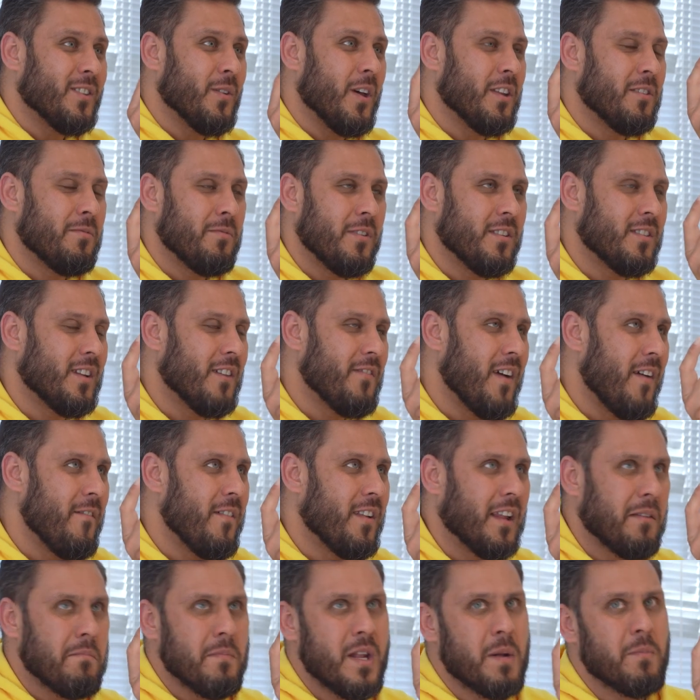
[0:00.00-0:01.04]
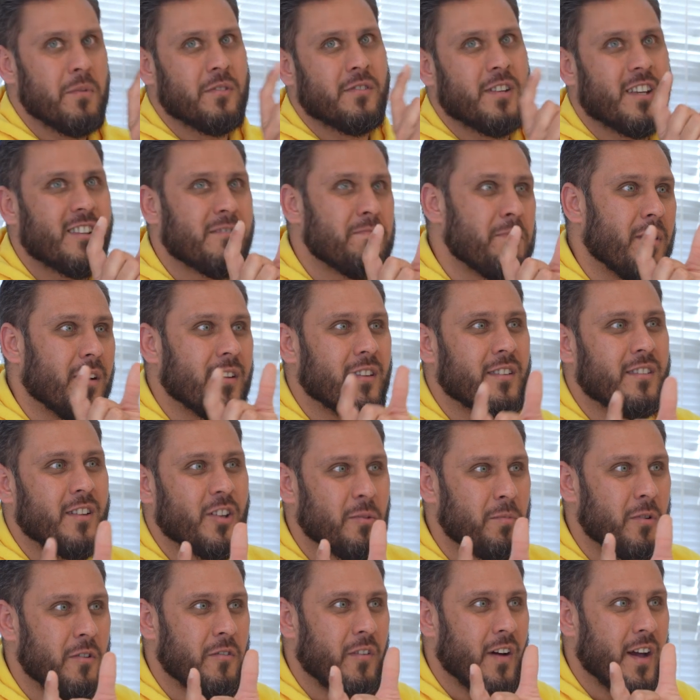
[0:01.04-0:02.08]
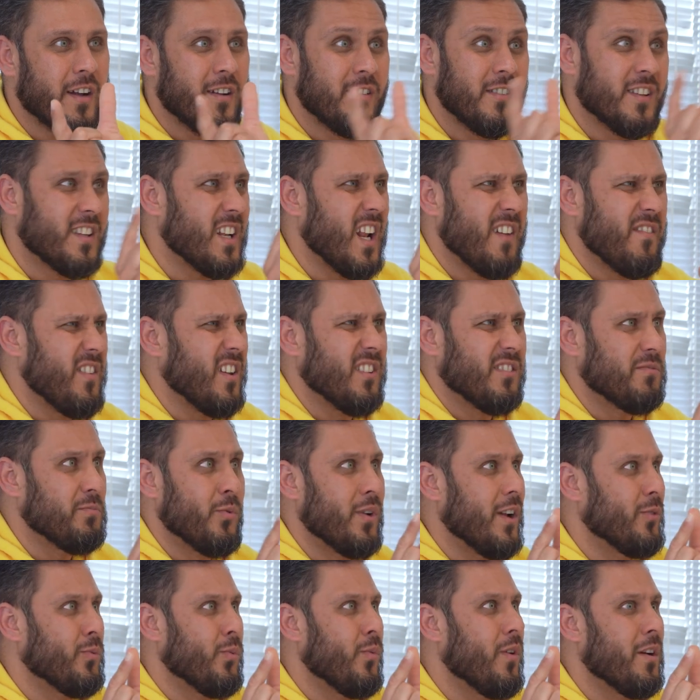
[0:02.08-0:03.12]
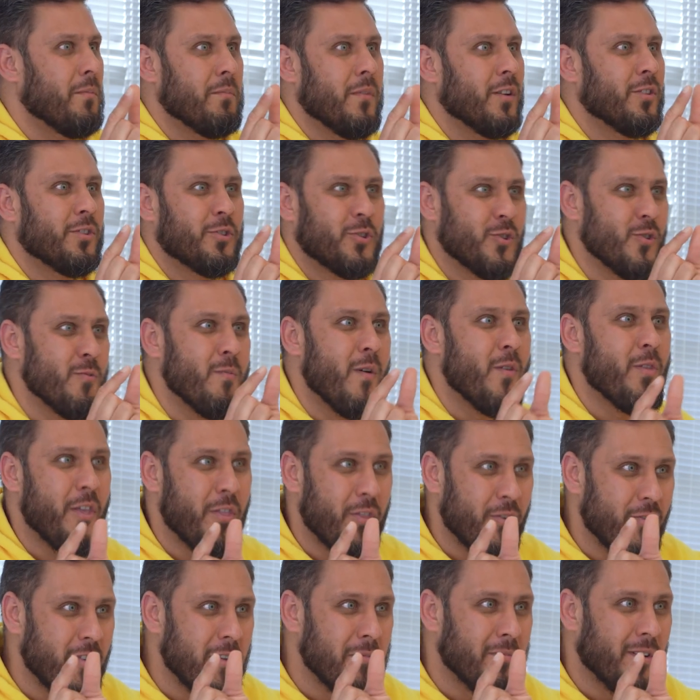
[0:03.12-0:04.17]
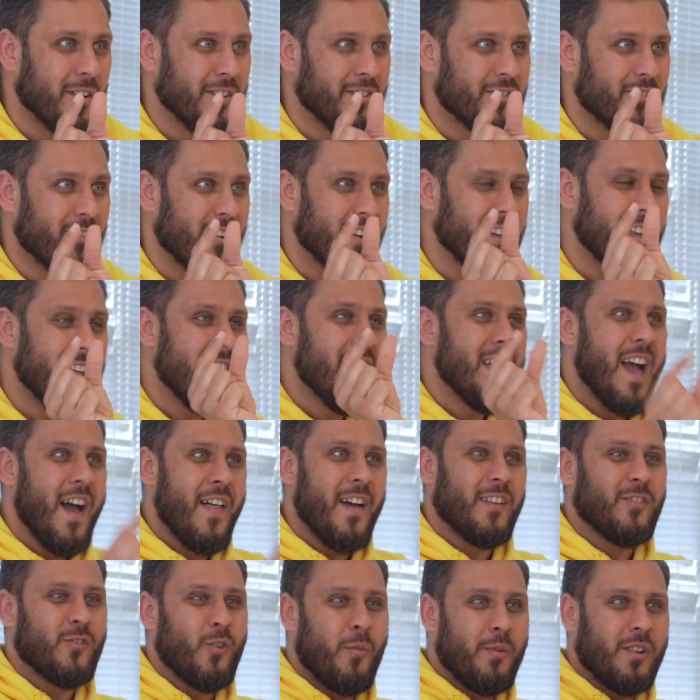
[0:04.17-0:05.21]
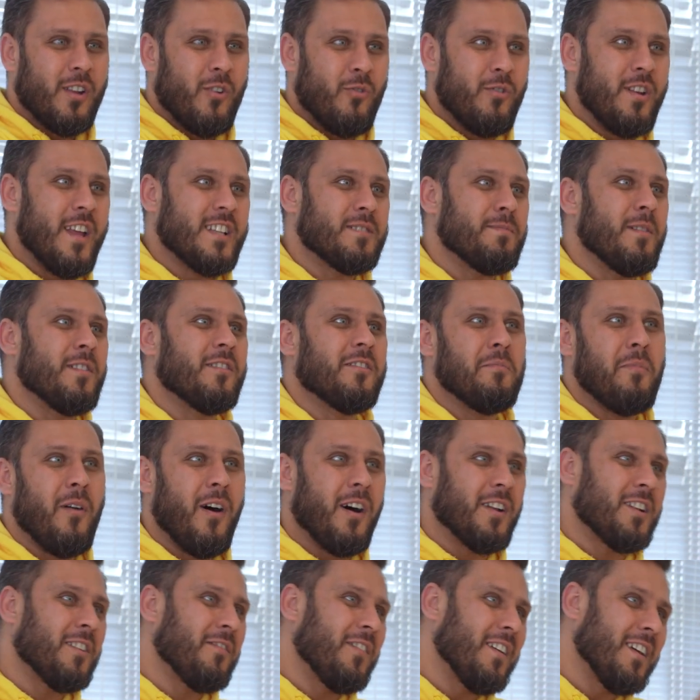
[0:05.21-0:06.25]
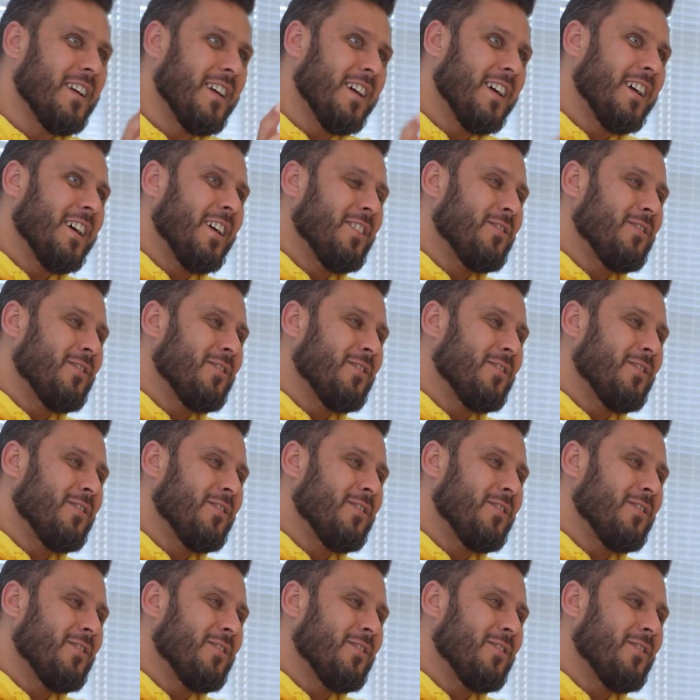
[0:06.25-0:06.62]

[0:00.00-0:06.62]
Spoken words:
instead of having like minimum 6 months, other providers, you can have it as small as 1 month, 2 months, or 3 months, right? Okay. And that's normally the really expensive part of it.